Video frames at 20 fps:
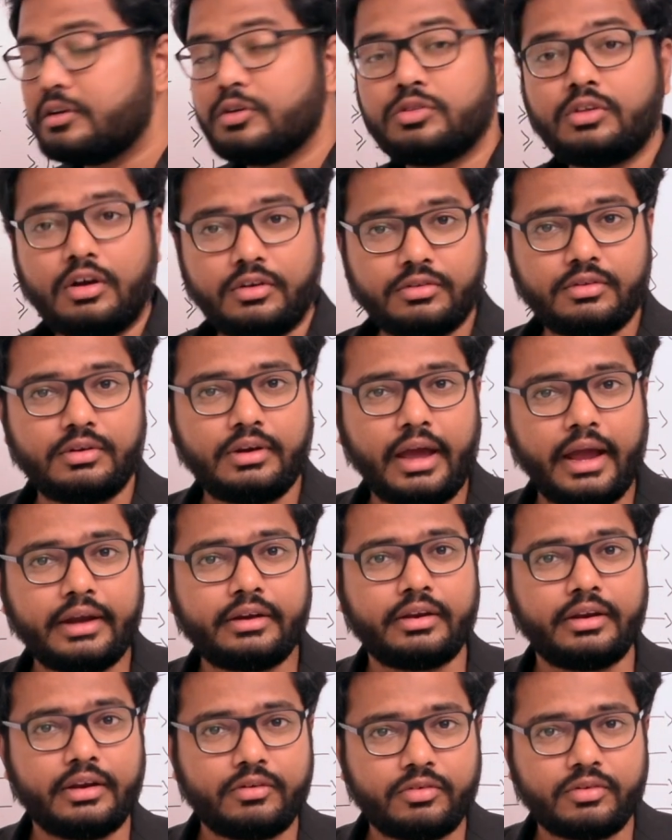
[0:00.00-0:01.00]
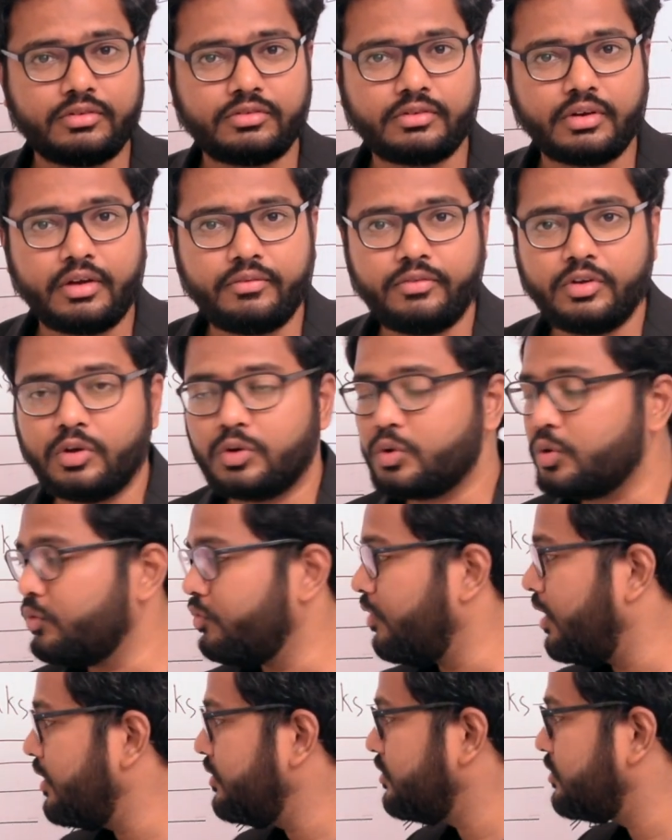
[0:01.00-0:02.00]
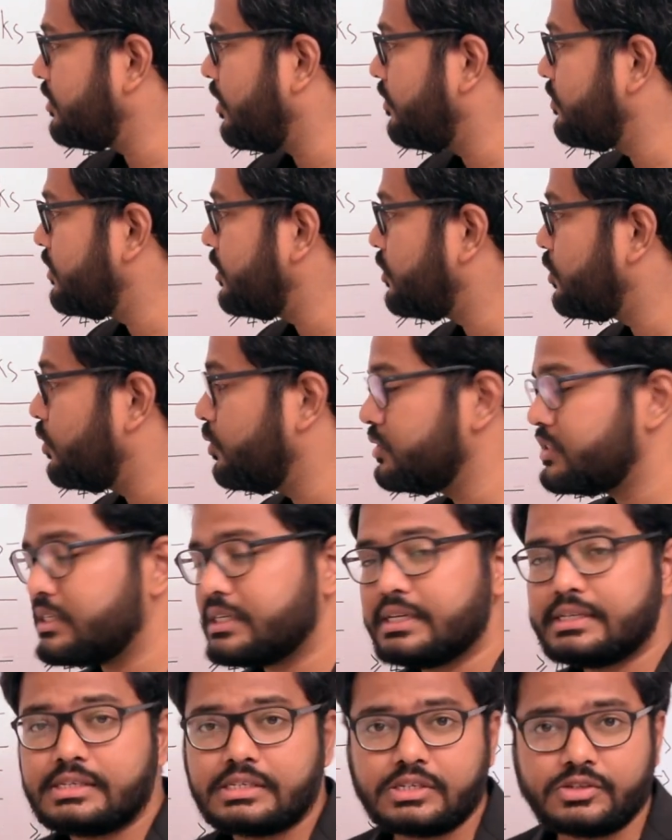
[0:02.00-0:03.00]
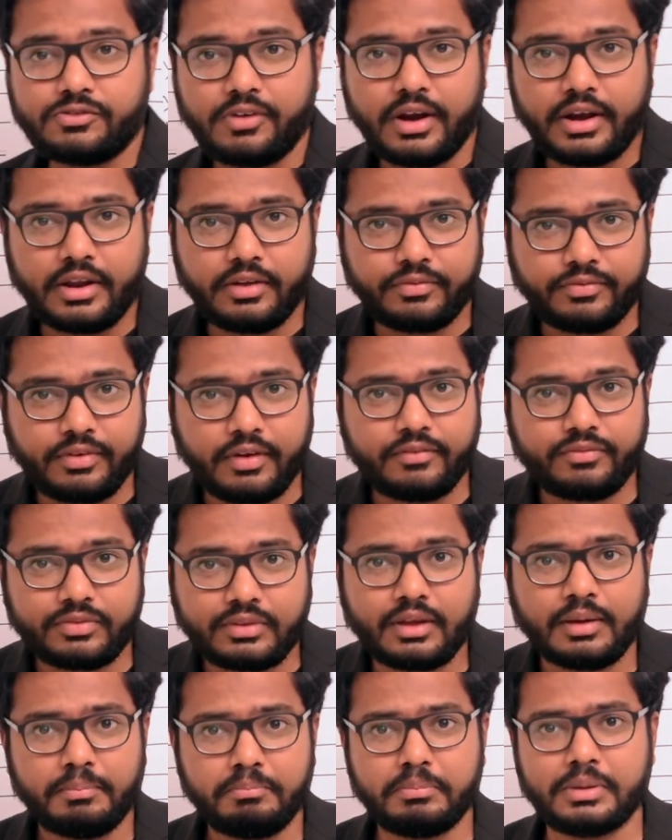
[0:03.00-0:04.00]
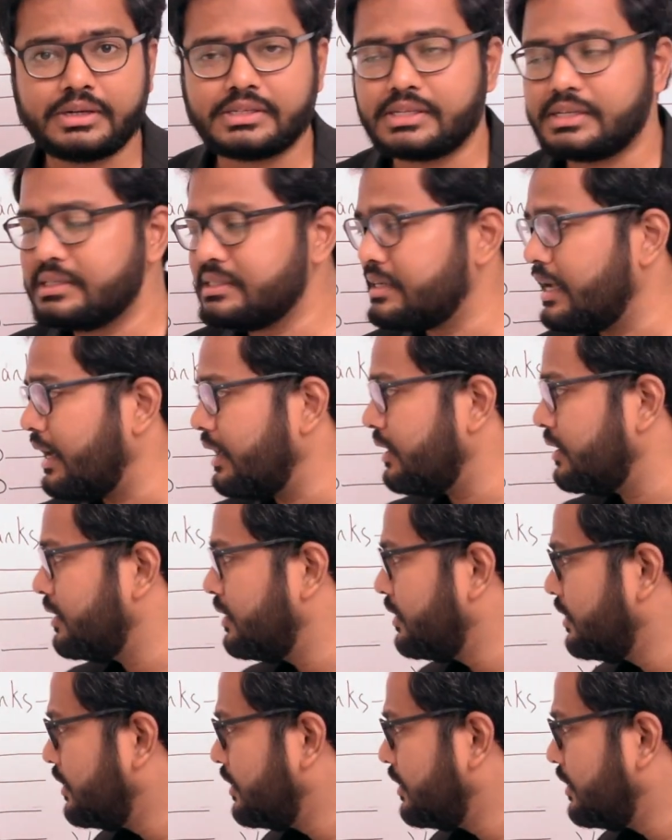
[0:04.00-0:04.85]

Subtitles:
2019, it was reviewed to 172, which is 25th percentile.